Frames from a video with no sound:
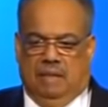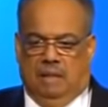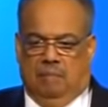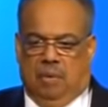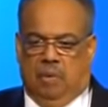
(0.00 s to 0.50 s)

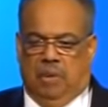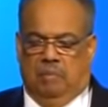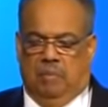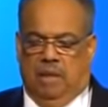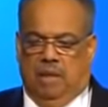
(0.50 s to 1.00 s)
the
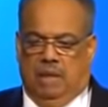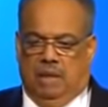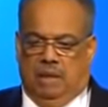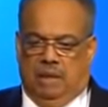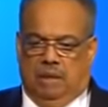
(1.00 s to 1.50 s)

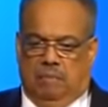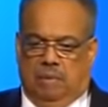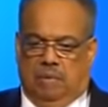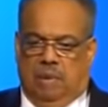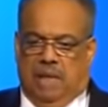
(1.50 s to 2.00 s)

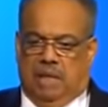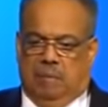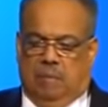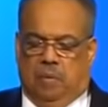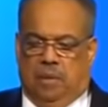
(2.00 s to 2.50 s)
back of
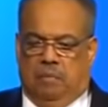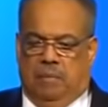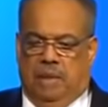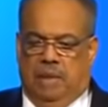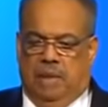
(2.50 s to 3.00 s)
the
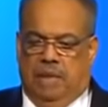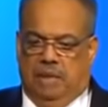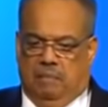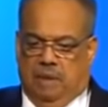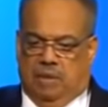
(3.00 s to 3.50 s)
podium
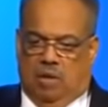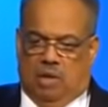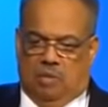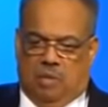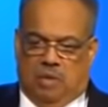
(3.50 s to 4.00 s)
hit me
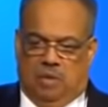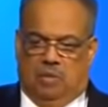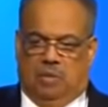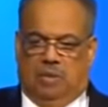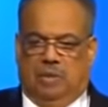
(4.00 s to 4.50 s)
across my
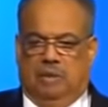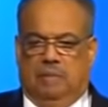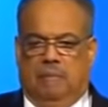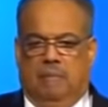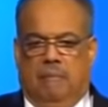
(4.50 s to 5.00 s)
shoulders.
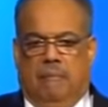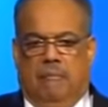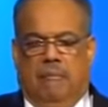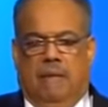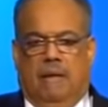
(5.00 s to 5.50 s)

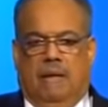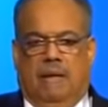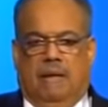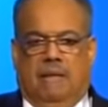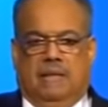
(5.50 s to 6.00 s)

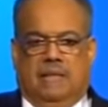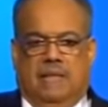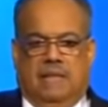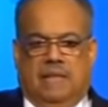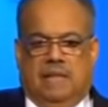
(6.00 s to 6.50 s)
And they
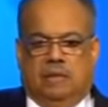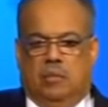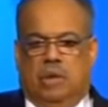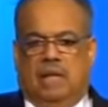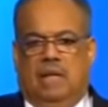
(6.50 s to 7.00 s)
say the next
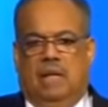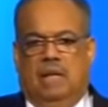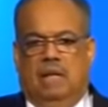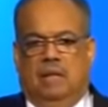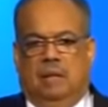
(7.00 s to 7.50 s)
week,
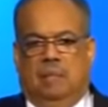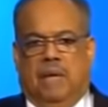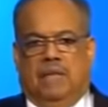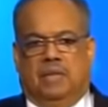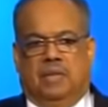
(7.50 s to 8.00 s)
the
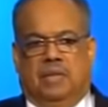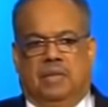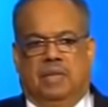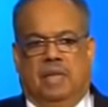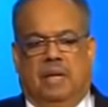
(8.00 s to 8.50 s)
pastors
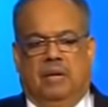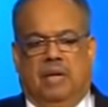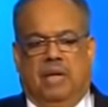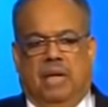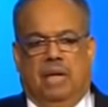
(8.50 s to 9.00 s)
in the
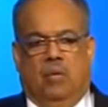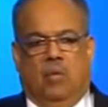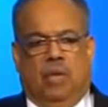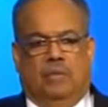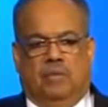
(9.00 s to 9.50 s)
area had a
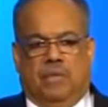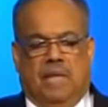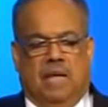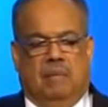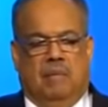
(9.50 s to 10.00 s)
wonderful
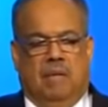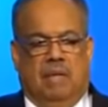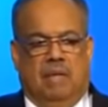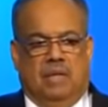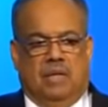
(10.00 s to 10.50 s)
time
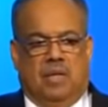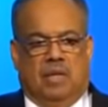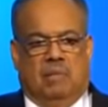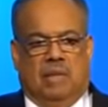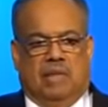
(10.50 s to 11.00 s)

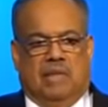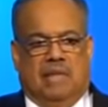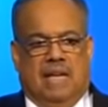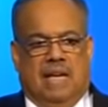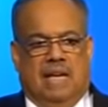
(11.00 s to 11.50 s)
talking about
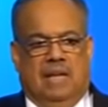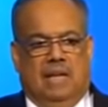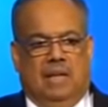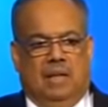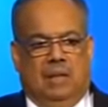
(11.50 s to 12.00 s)
that guy
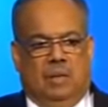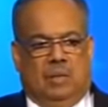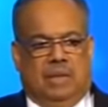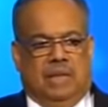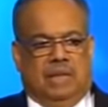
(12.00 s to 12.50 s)

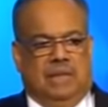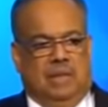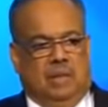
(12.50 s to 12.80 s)
who thinks he